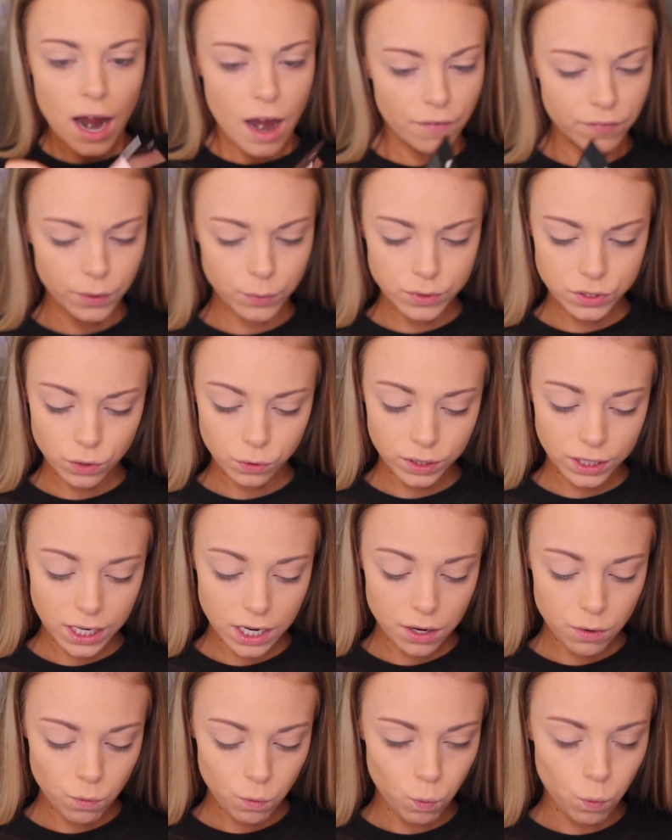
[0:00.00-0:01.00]
And there was
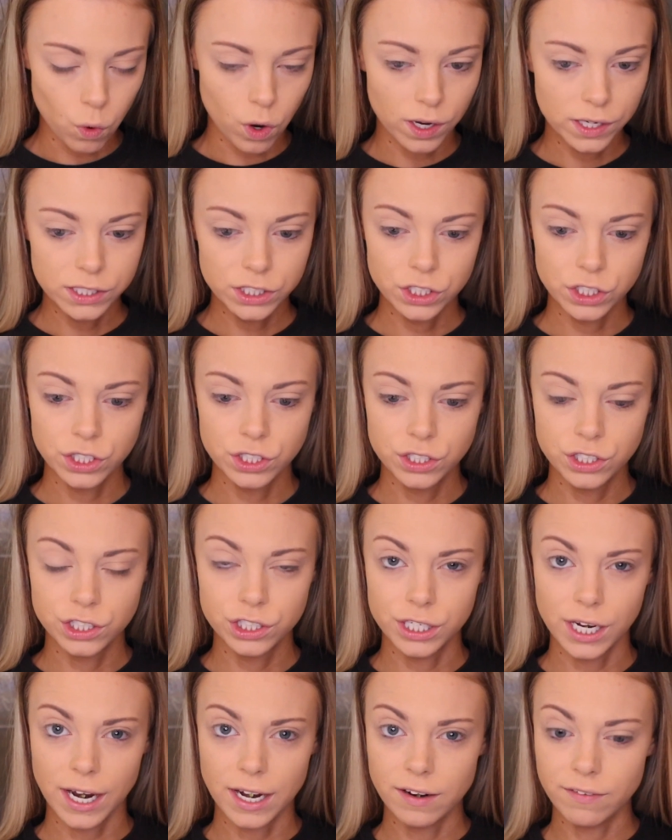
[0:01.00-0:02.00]
only one
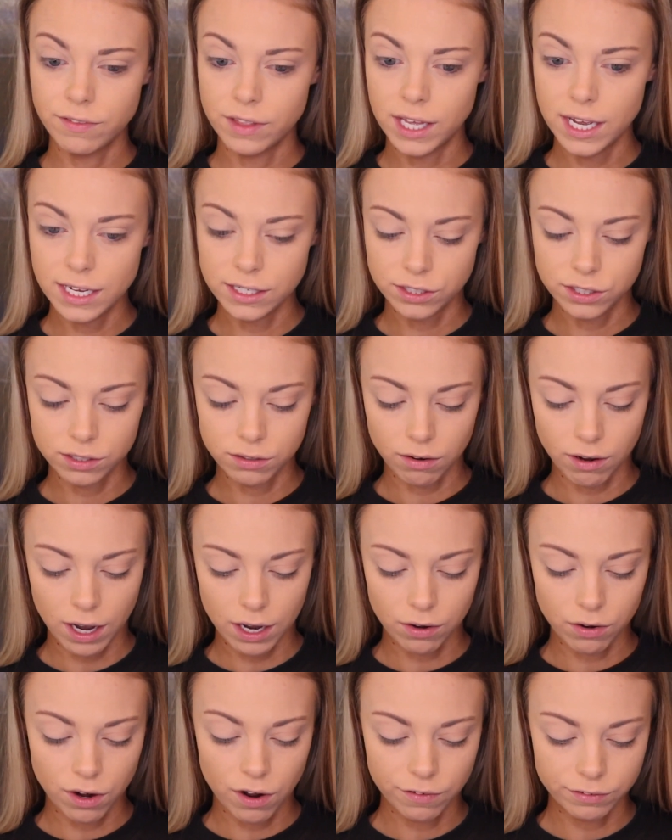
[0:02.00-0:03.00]
shade of this, so
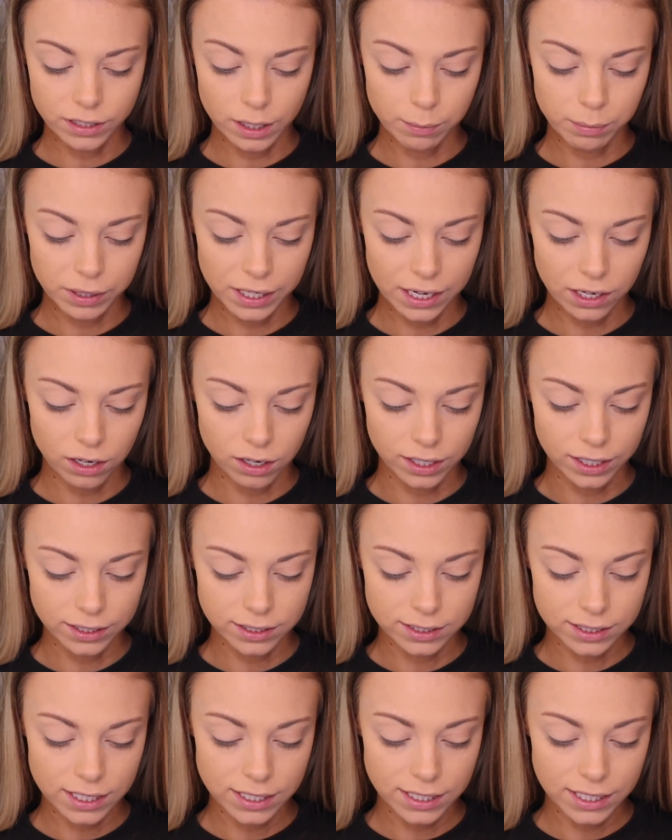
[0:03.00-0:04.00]
I don't know if they plan on
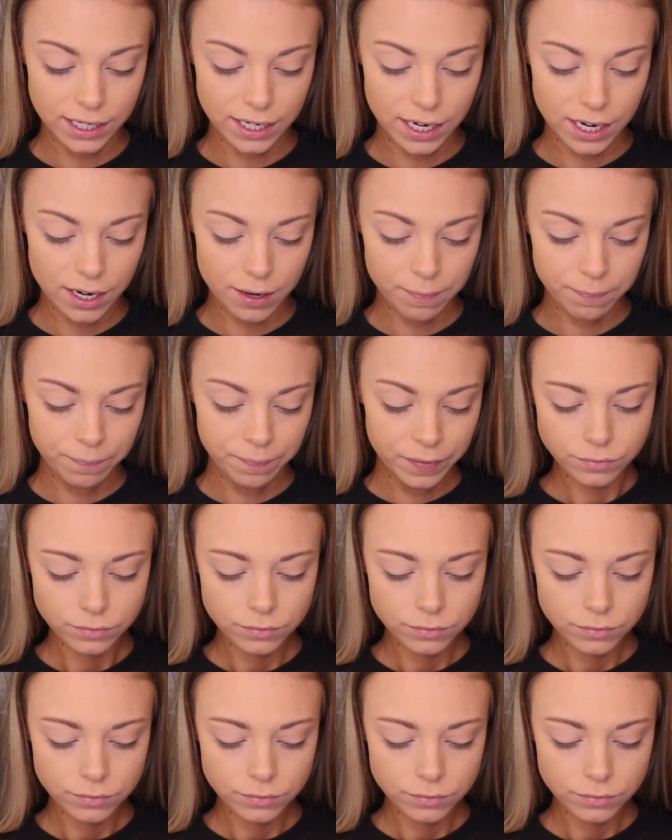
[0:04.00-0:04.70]
extending it.